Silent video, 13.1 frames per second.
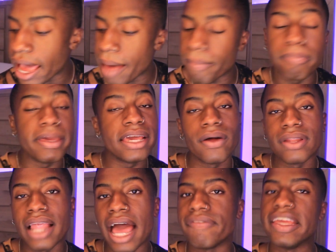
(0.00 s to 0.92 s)
app Bigo
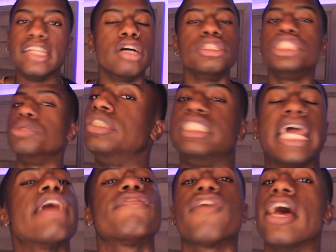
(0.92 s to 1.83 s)
Live, and don't you
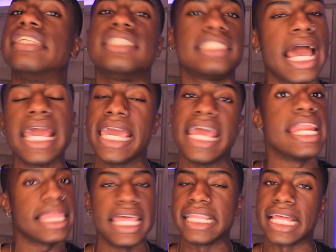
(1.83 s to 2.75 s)
dare for a
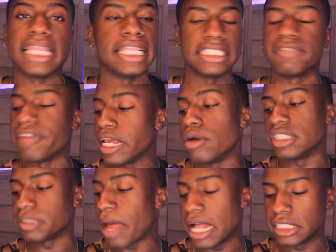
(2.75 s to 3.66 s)
second think that this video
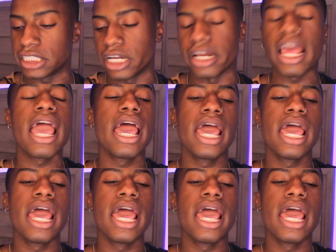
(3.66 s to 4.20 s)
is sponsored,